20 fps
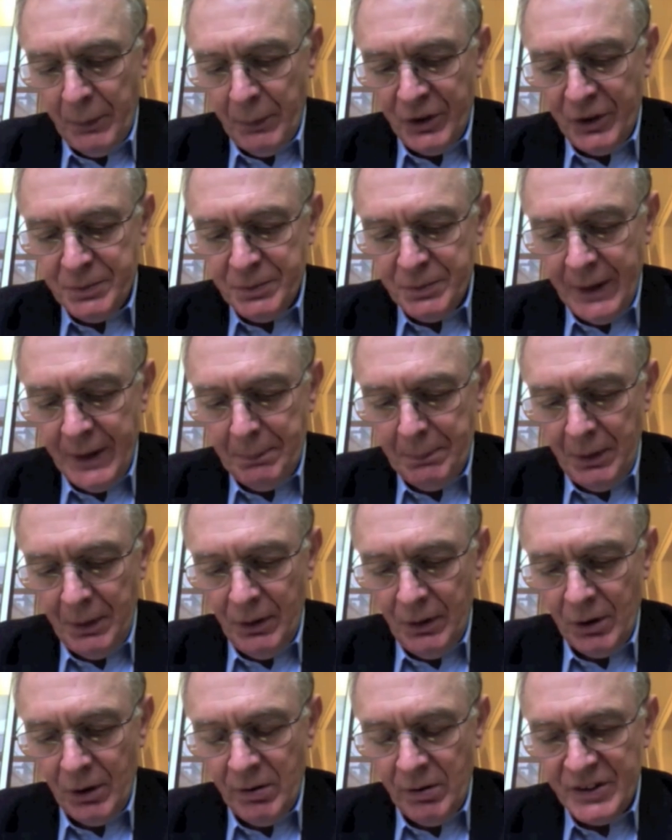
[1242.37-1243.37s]
which people
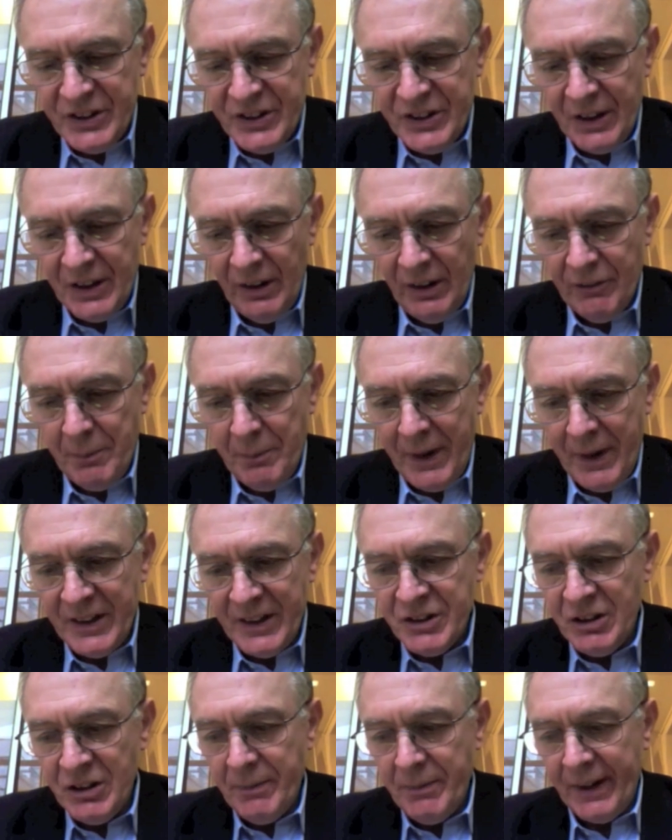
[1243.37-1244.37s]
who are critical of
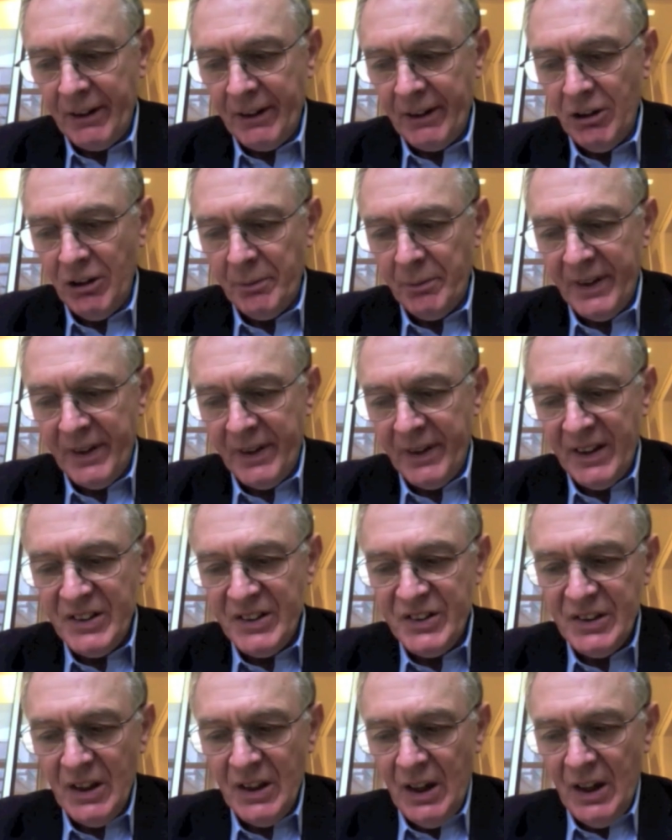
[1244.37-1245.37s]
mainstream
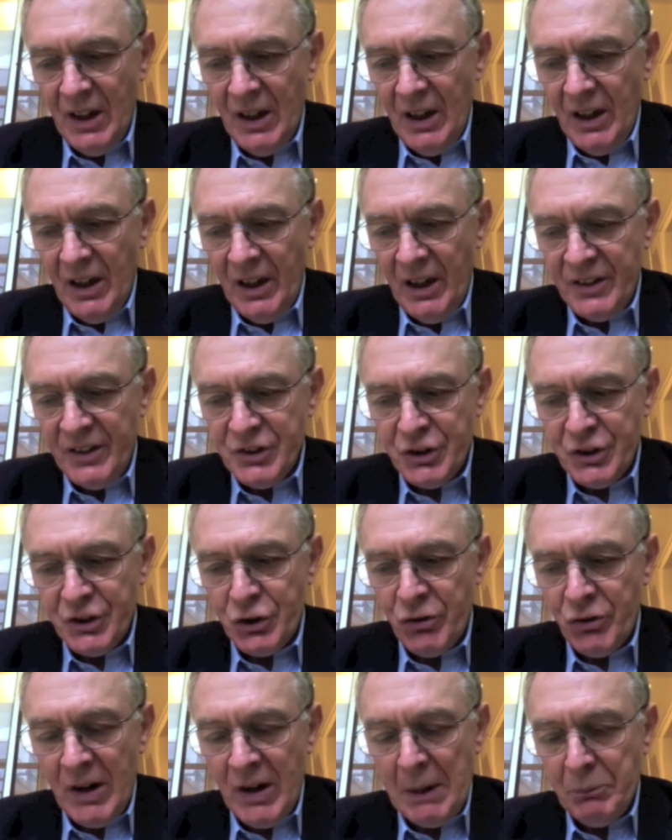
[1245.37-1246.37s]
economics, it's a
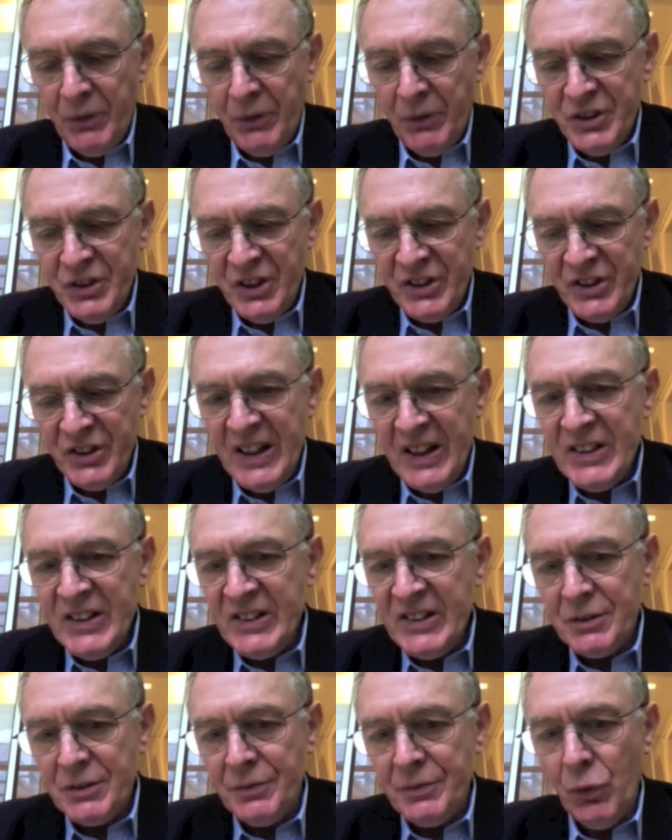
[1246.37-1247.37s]
trap which is
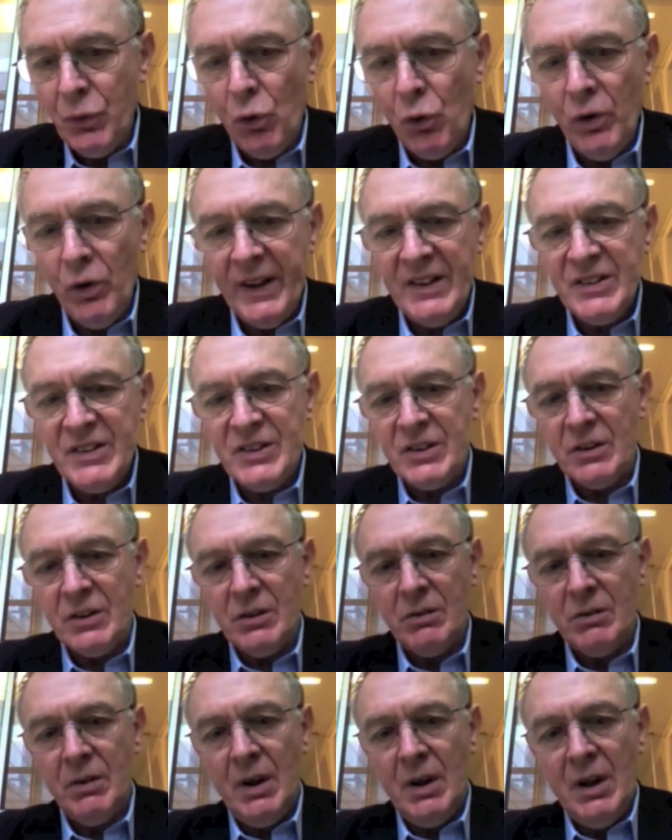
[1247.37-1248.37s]
easy to fall
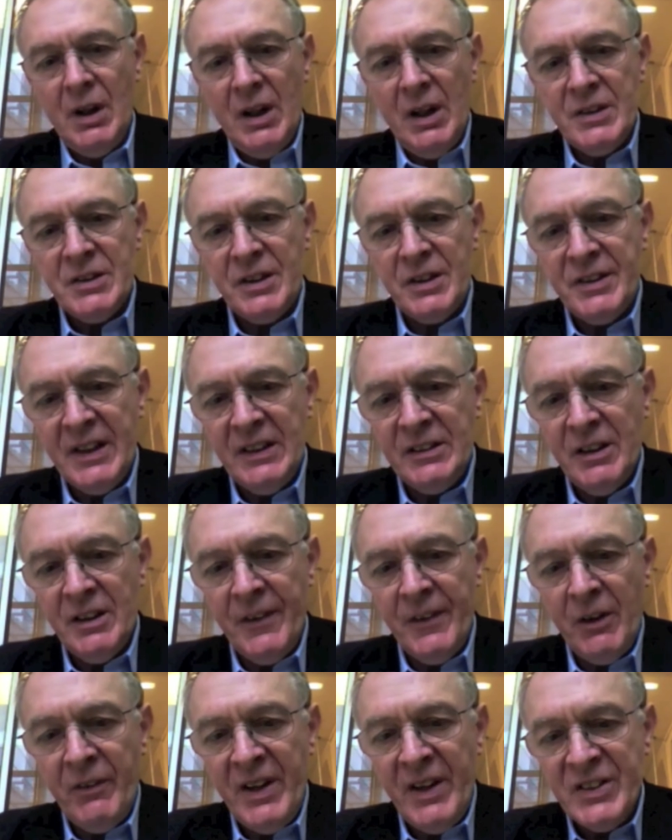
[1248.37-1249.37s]
into, to think
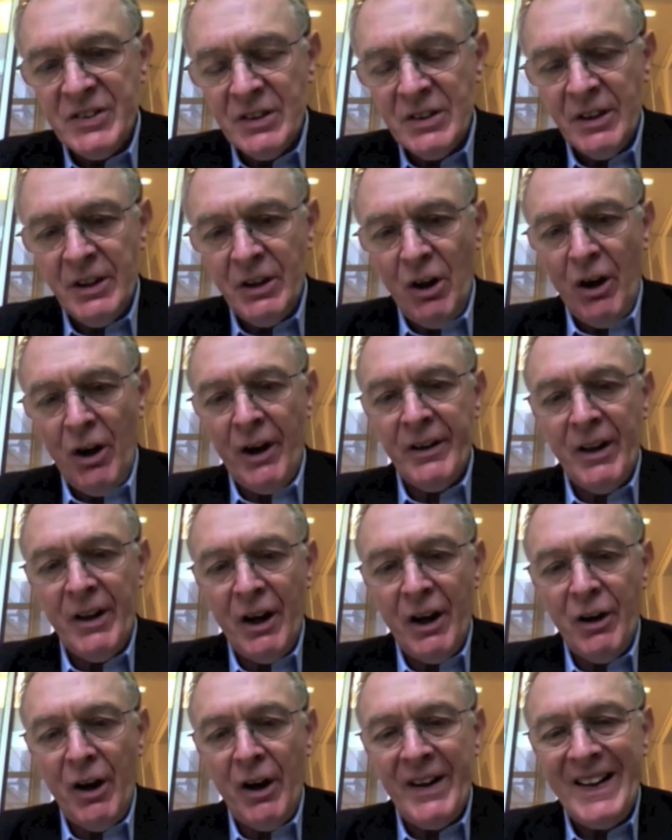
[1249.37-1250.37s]
that there is, you know,
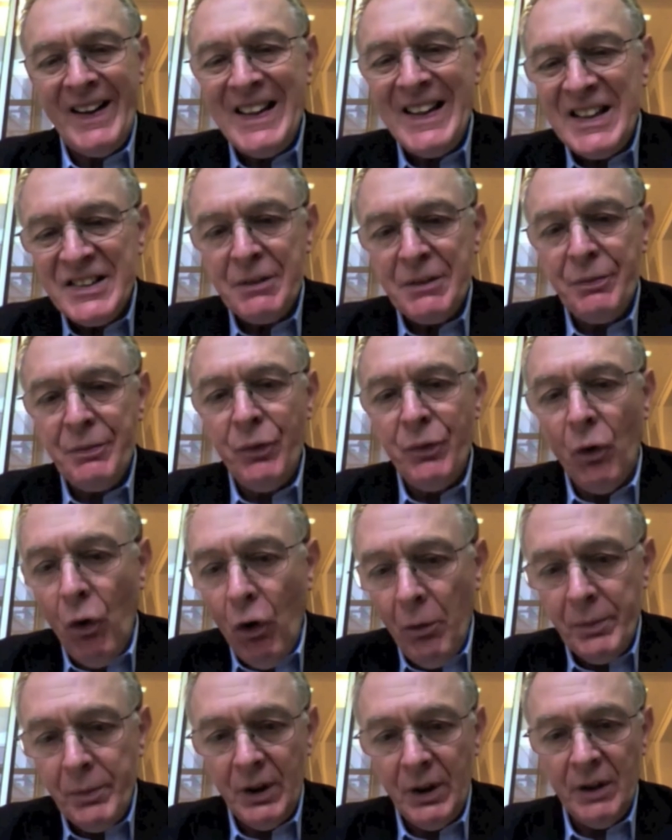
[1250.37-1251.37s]
an easy
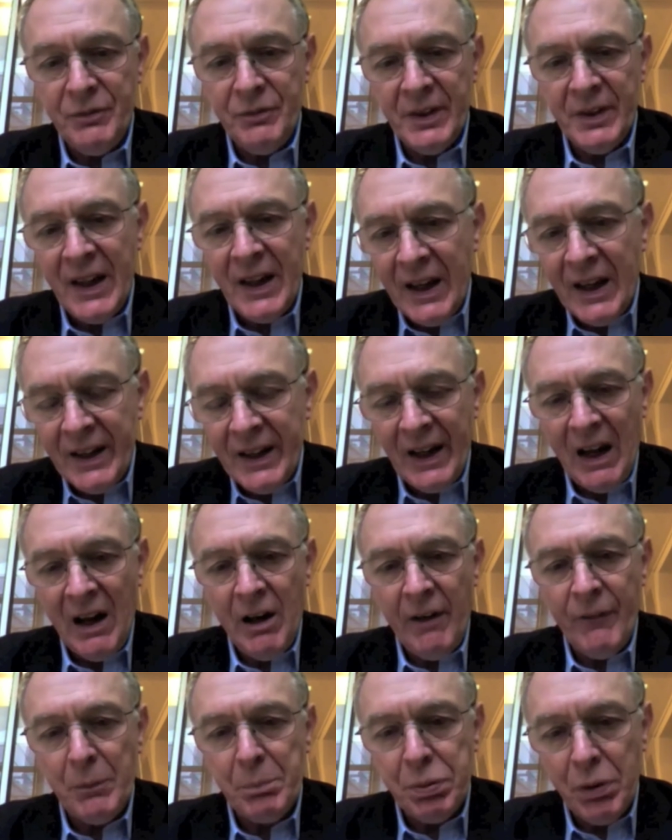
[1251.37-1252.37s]
formula for getting
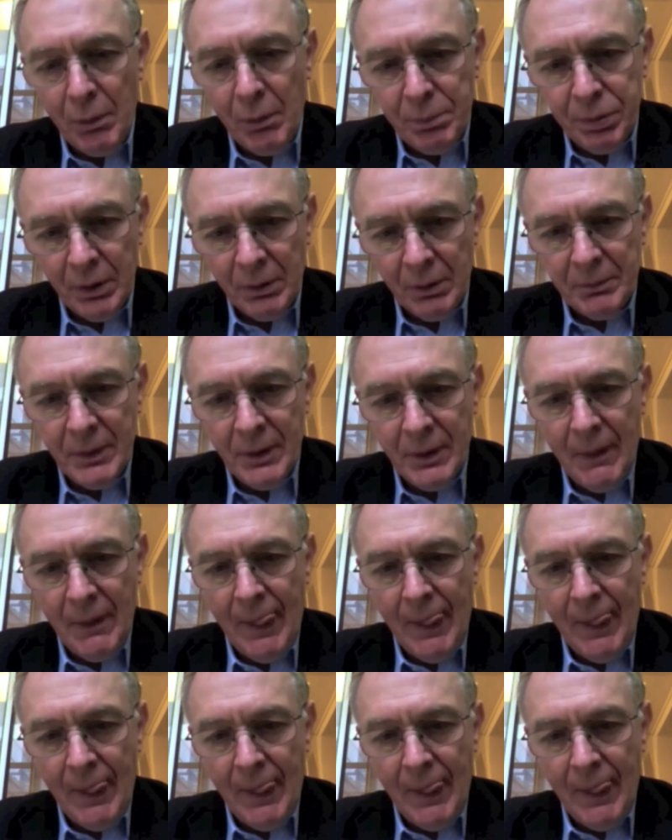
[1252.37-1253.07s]
out of the problem.